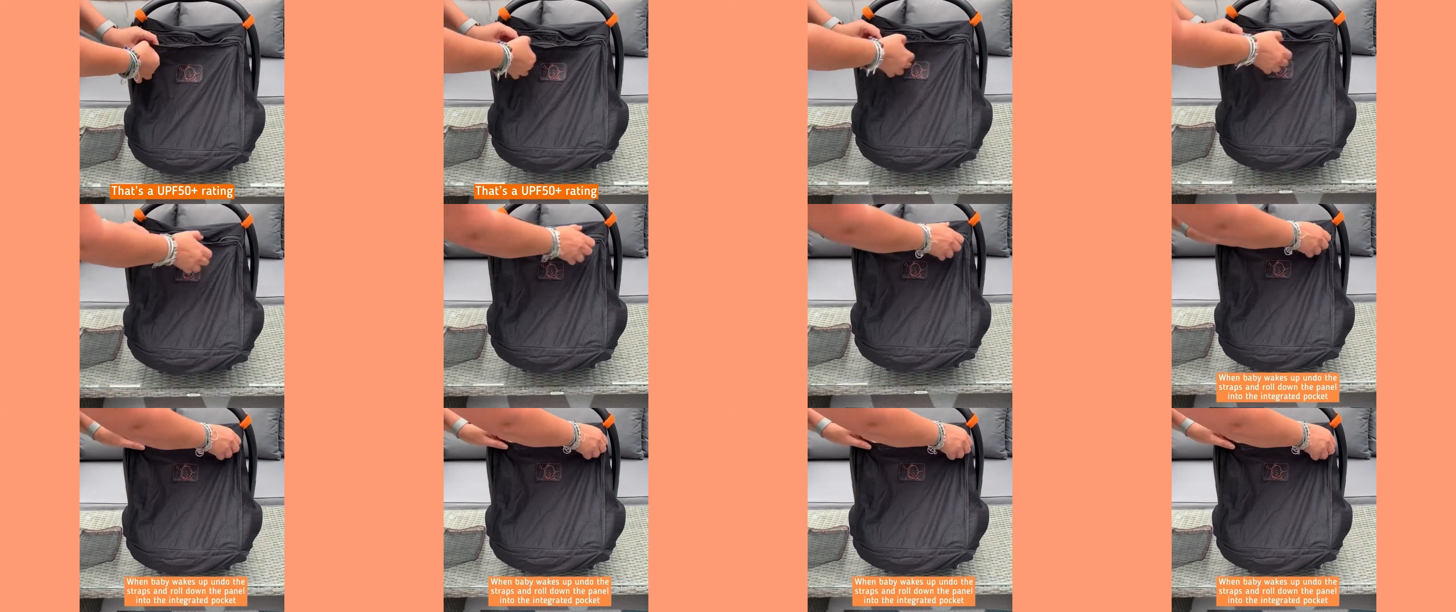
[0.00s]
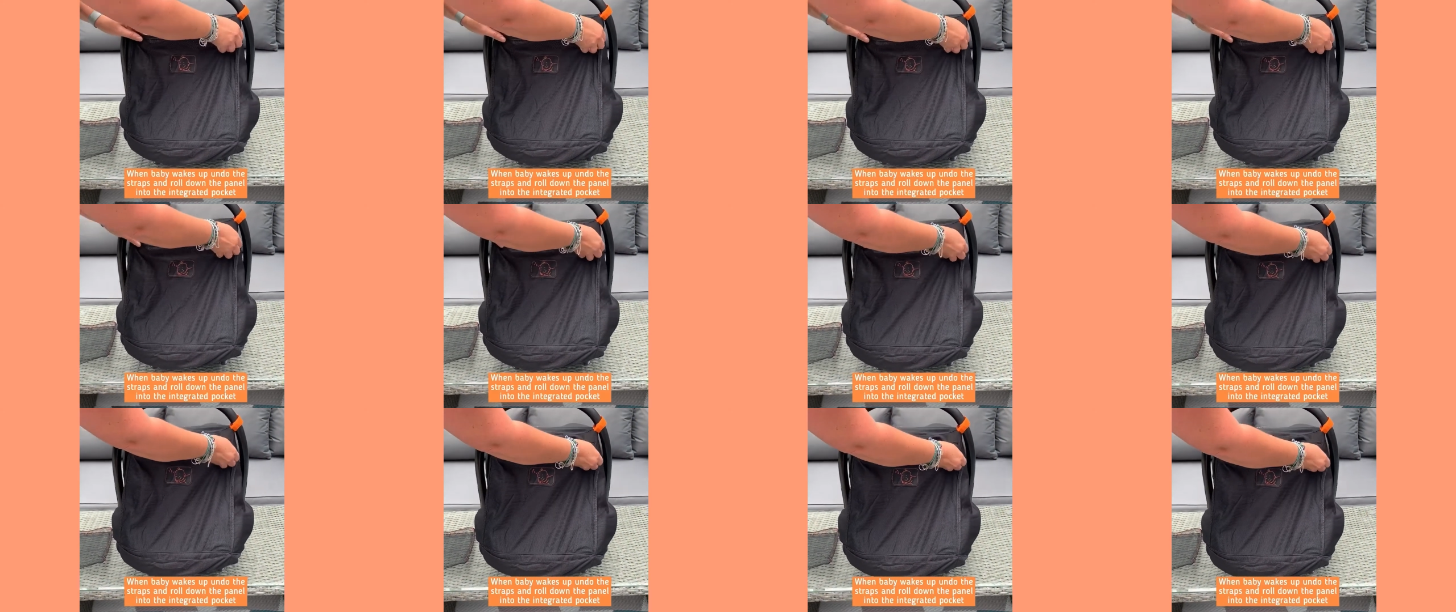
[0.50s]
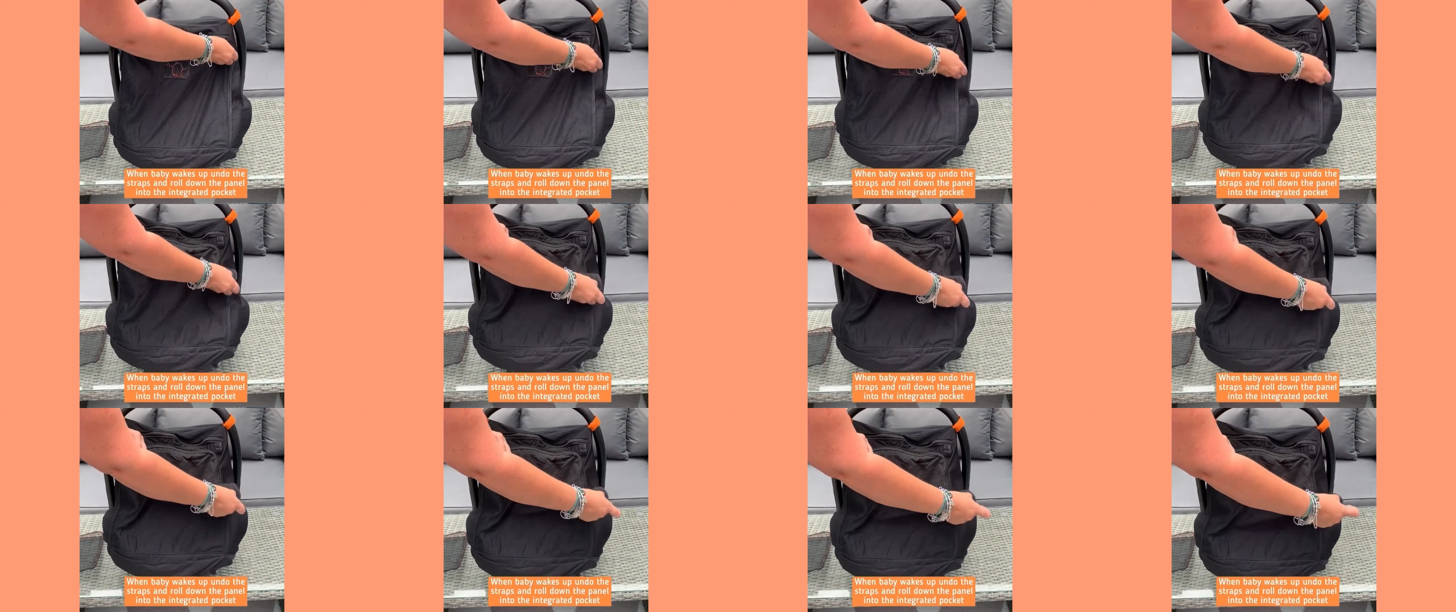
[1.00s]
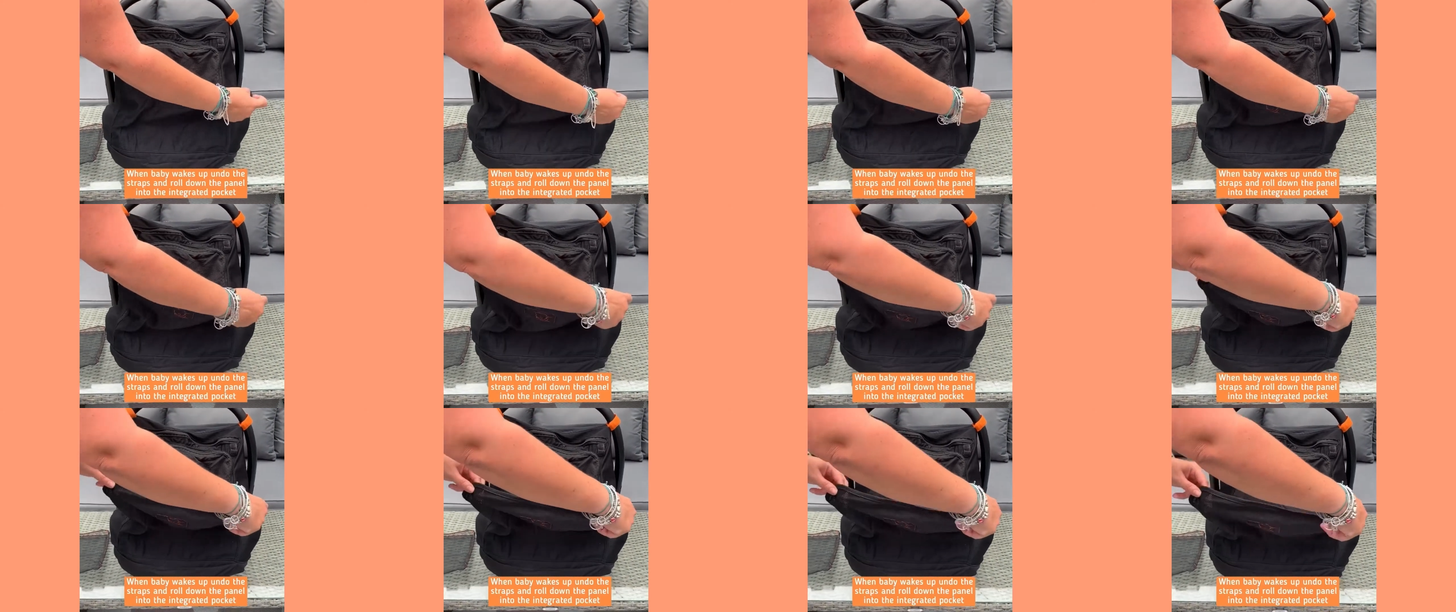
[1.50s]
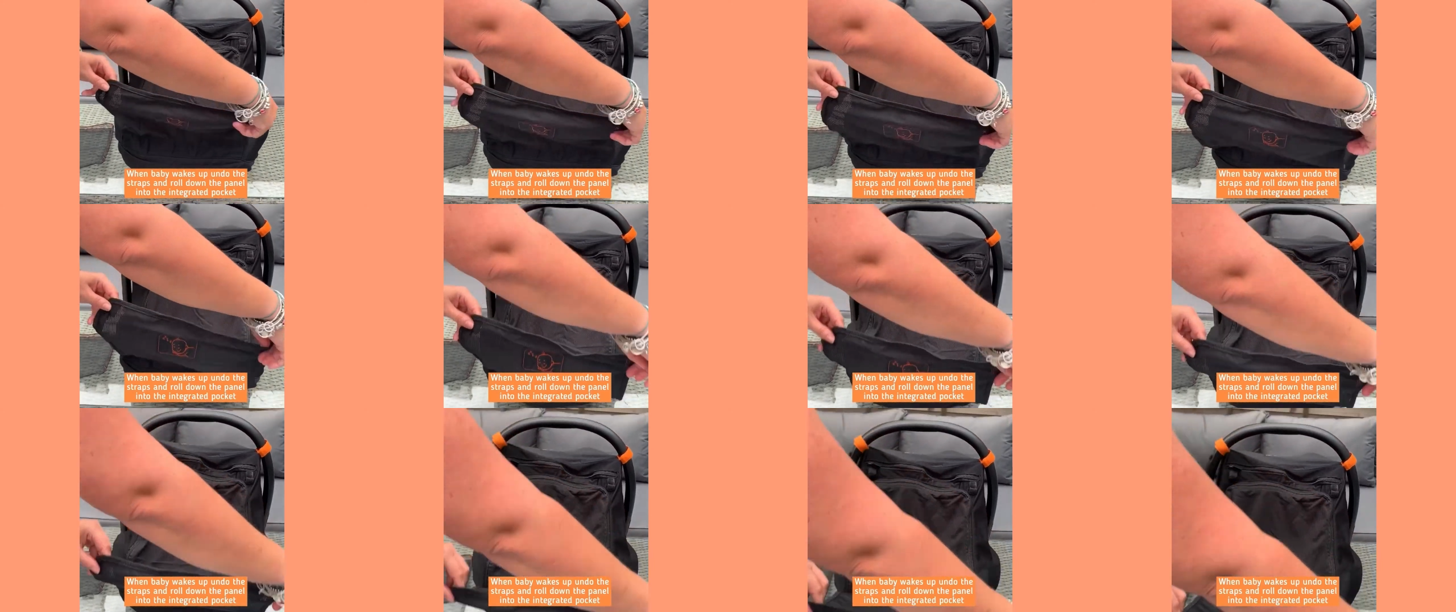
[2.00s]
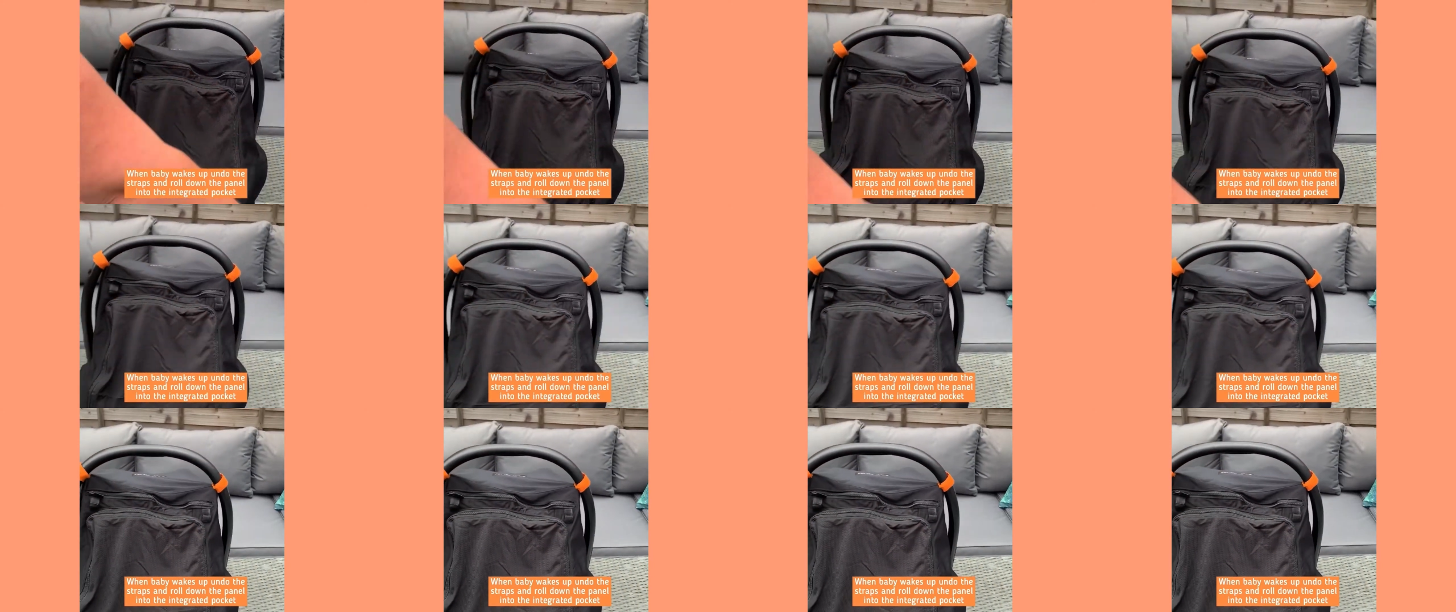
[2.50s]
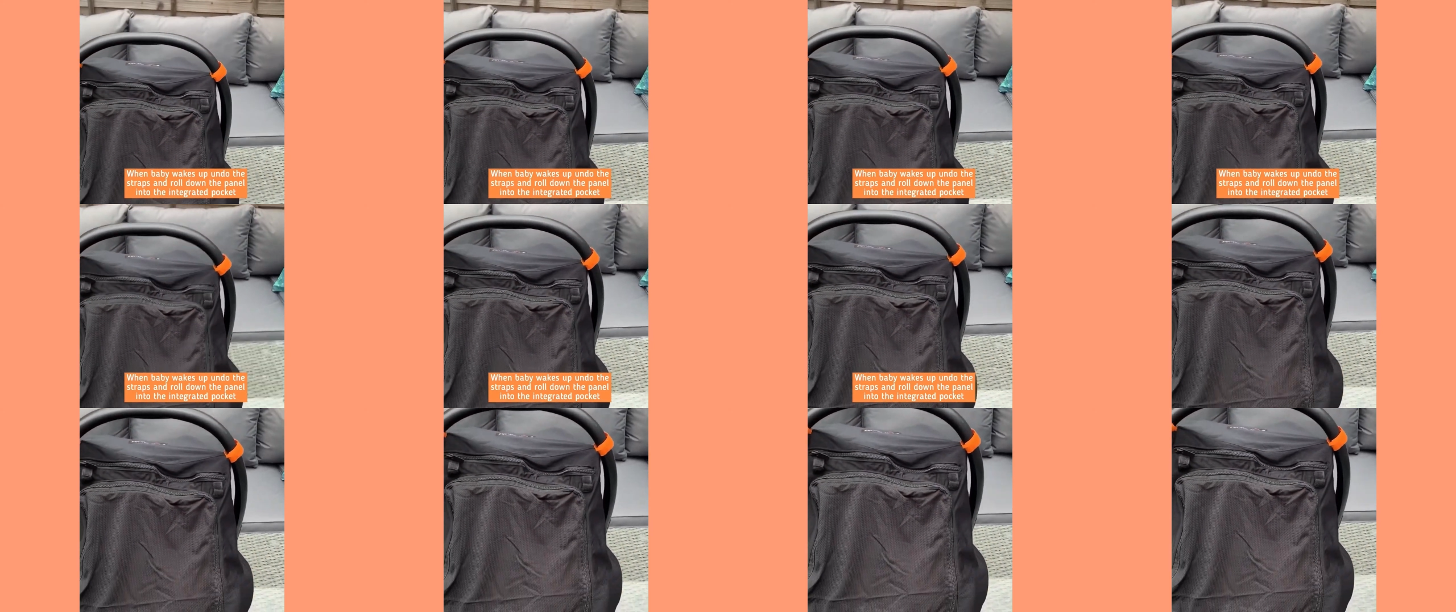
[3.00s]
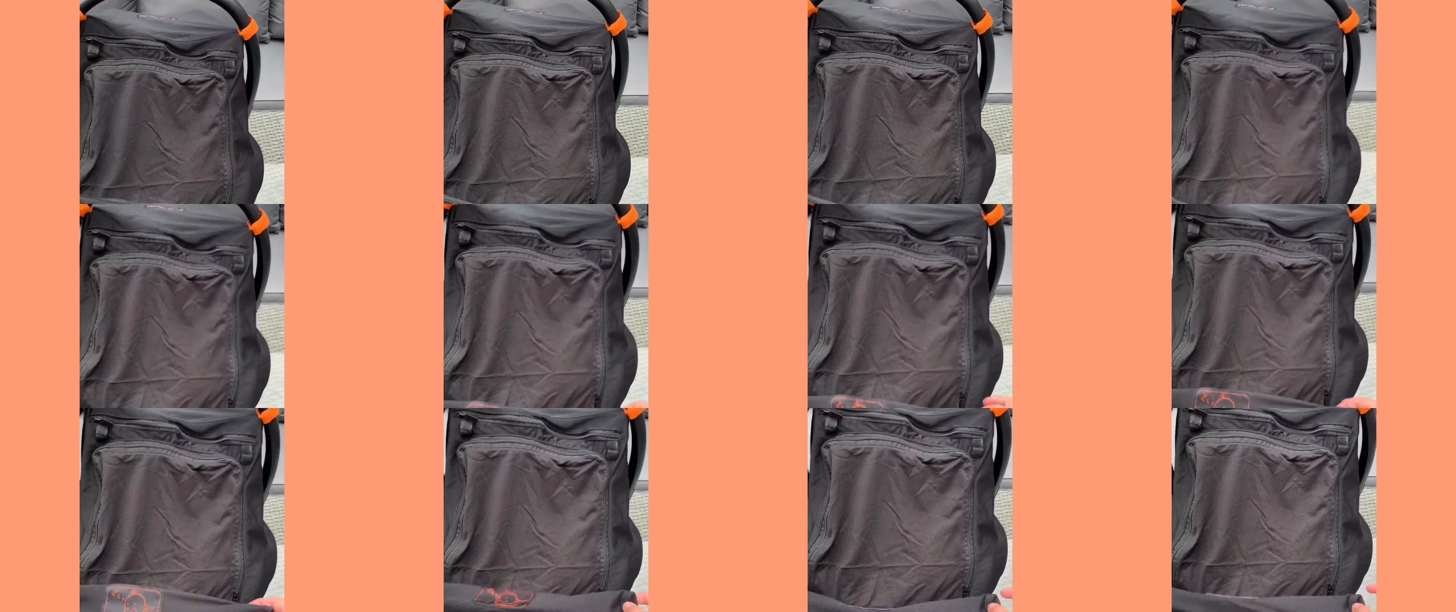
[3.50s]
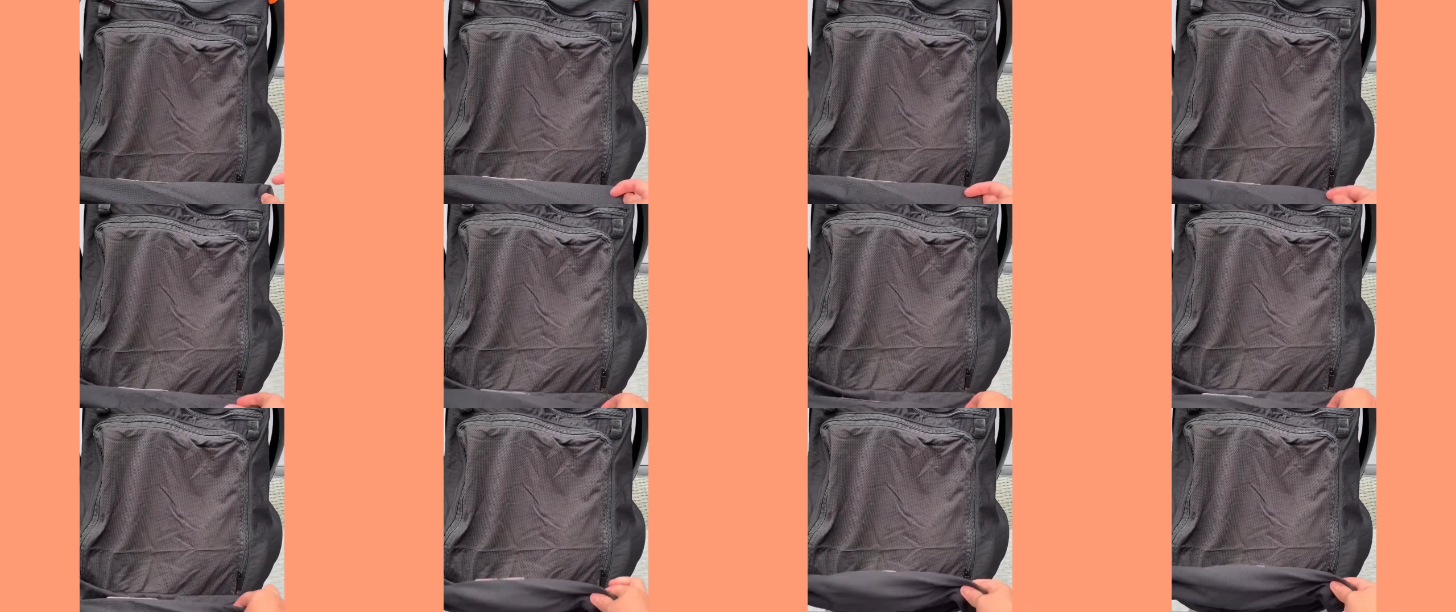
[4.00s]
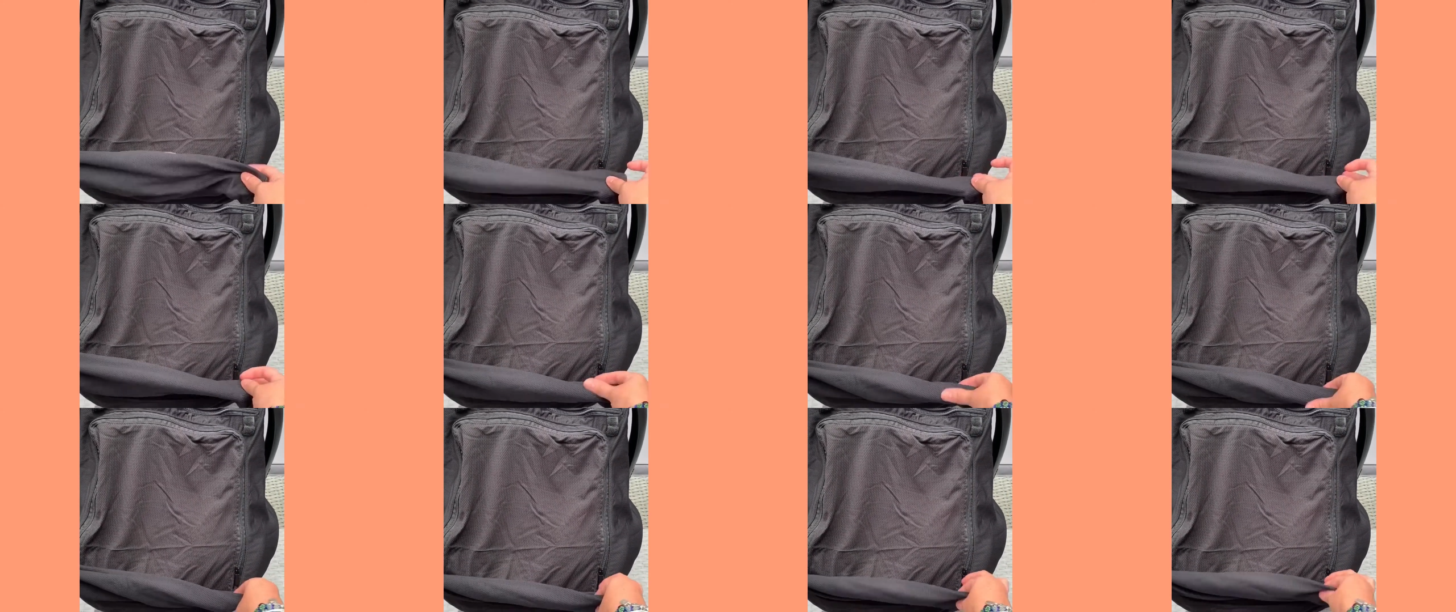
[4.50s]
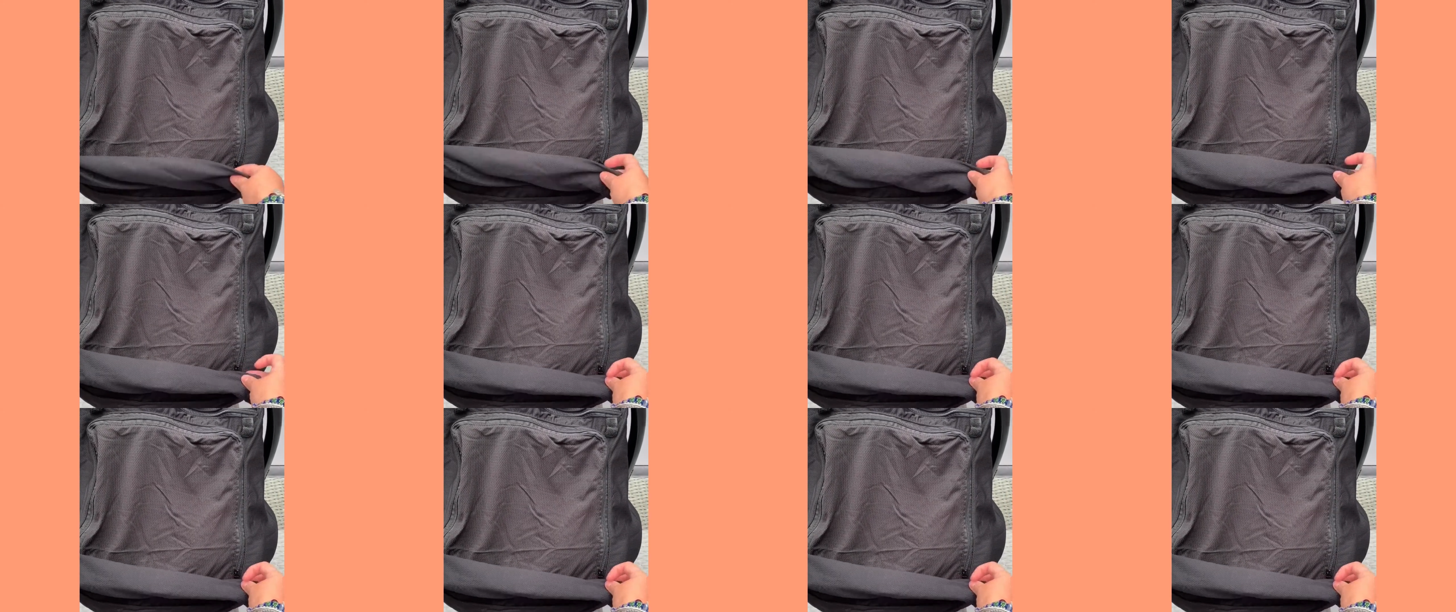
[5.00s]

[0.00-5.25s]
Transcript: No face is visible, so there are no lips to read.